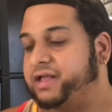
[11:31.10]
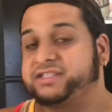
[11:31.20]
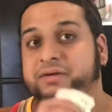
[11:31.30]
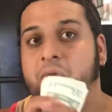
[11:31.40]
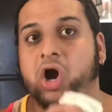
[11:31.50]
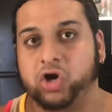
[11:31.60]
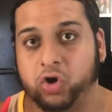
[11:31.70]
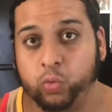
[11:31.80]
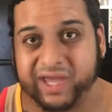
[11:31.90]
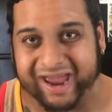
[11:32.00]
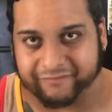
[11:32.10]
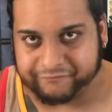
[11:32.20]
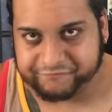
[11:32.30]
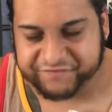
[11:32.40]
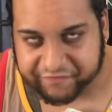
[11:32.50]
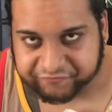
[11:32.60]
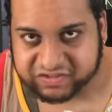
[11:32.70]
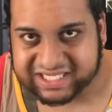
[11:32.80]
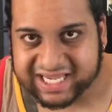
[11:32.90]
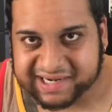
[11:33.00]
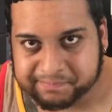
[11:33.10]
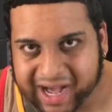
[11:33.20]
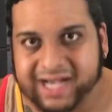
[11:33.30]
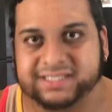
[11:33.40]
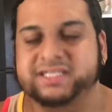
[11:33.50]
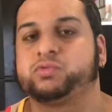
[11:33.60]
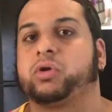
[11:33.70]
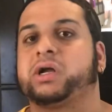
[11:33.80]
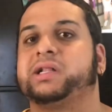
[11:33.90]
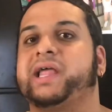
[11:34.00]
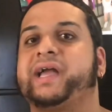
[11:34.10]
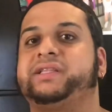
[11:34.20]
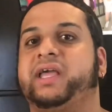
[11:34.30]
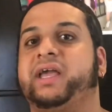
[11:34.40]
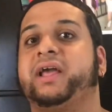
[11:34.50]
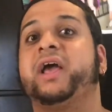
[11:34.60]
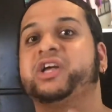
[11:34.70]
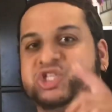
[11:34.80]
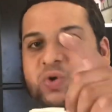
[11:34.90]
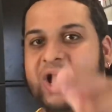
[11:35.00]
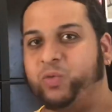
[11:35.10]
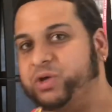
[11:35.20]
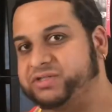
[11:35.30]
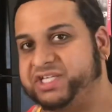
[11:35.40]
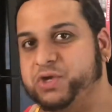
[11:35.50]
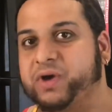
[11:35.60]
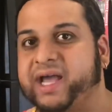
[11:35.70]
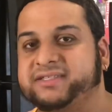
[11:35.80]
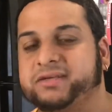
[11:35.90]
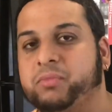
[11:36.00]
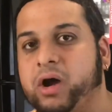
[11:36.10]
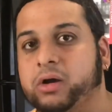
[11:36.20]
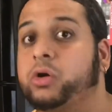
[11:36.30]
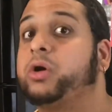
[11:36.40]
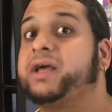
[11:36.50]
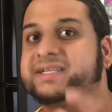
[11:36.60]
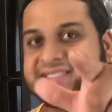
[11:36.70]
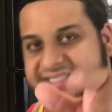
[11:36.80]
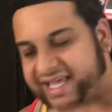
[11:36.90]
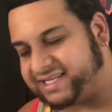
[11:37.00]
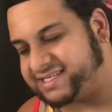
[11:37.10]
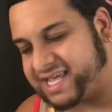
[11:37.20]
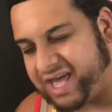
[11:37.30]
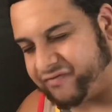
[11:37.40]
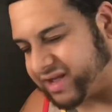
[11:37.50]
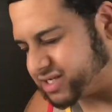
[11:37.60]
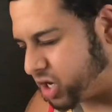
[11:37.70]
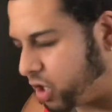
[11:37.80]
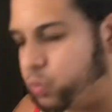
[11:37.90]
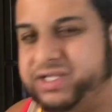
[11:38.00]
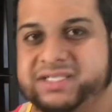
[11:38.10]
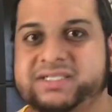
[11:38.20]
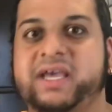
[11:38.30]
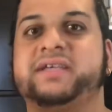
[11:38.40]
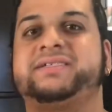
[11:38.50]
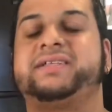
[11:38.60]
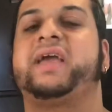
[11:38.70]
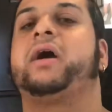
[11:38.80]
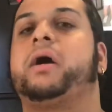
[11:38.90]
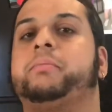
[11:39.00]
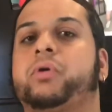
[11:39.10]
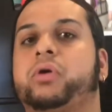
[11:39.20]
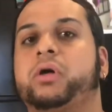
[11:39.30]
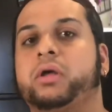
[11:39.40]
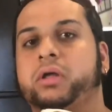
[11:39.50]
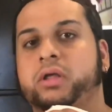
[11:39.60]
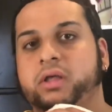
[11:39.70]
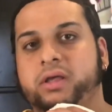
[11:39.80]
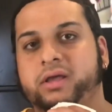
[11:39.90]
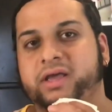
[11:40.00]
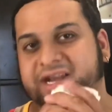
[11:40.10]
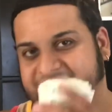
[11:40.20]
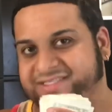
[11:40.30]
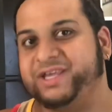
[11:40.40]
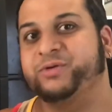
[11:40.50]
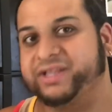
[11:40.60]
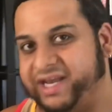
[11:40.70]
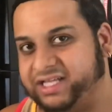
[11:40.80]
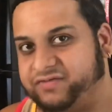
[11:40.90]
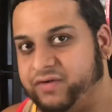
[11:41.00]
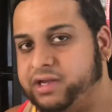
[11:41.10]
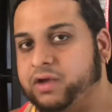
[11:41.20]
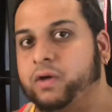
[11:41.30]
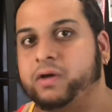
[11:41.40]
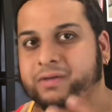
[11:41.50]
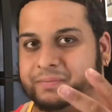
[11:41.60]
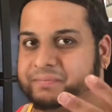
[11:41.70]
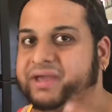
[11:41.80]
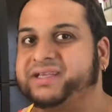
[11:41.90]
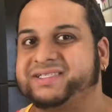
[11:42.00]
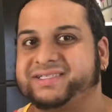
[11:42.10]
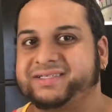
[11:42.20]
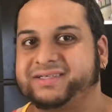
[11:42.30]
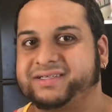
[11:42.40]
Tomorrow, we have 15 boxes we're collecting, so I will see you guys tomorrow. Stay safe, as I always say. Stay humble, and I'll see you in the next video. Peace.